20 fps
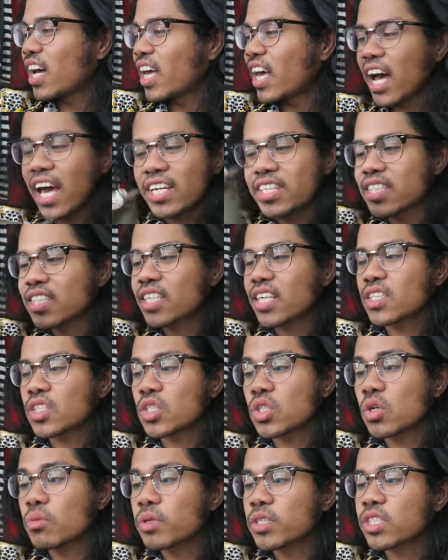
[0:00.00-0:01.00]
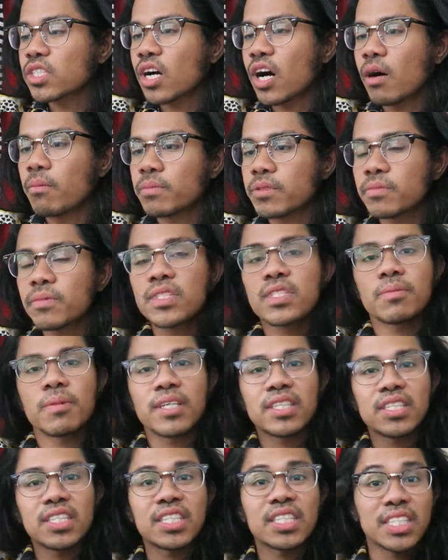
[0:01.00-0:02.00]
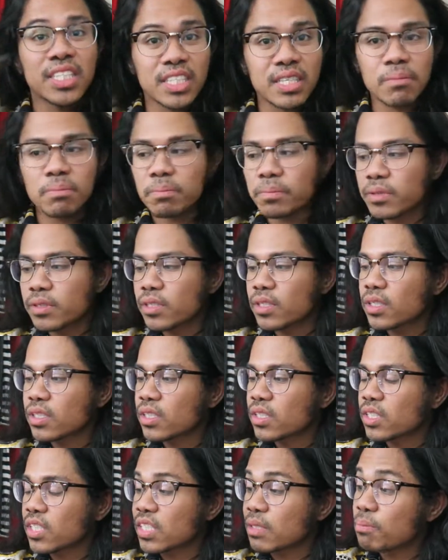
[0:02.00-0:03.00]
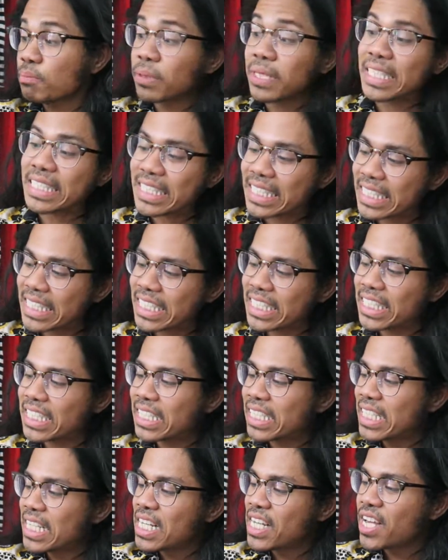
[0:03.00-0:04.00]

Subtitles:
I just get so much compliments about the simplicity